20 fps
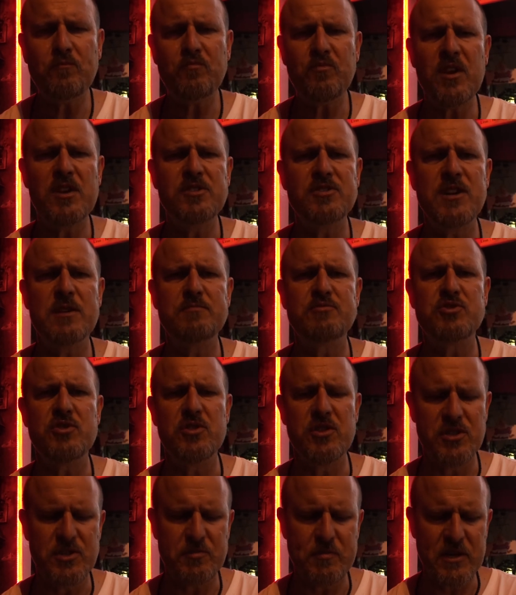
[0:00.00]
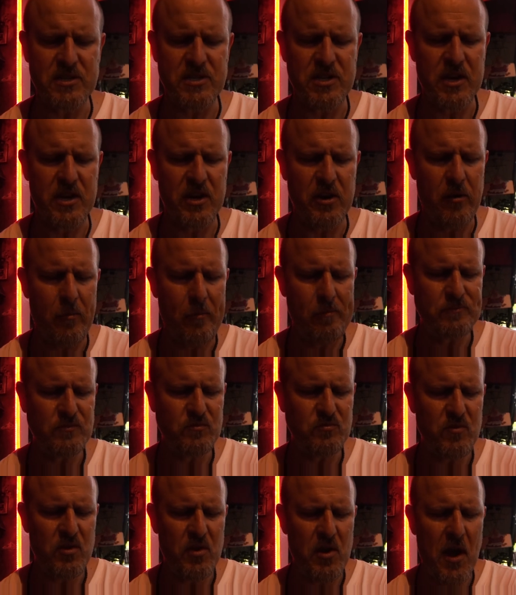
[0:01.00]
That is absolutely spectacular.
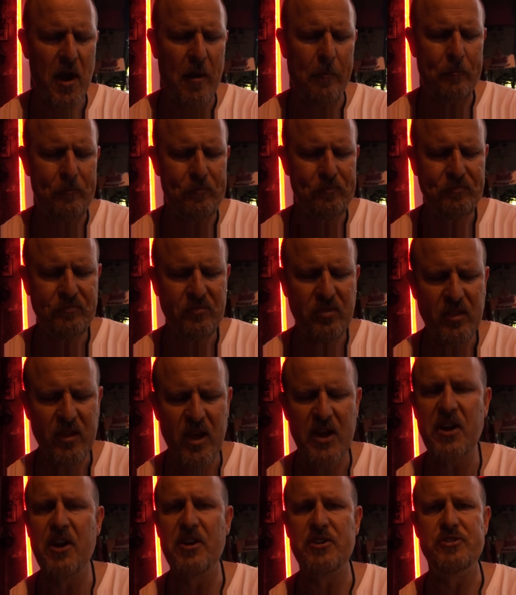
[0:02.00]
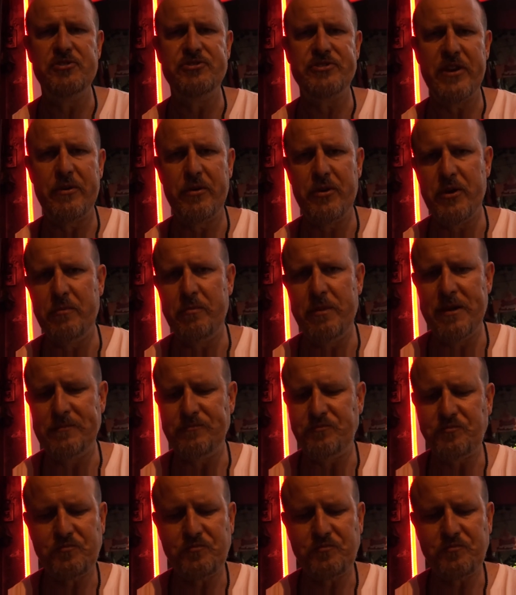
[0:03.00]
Yum. I know I use that word a bit.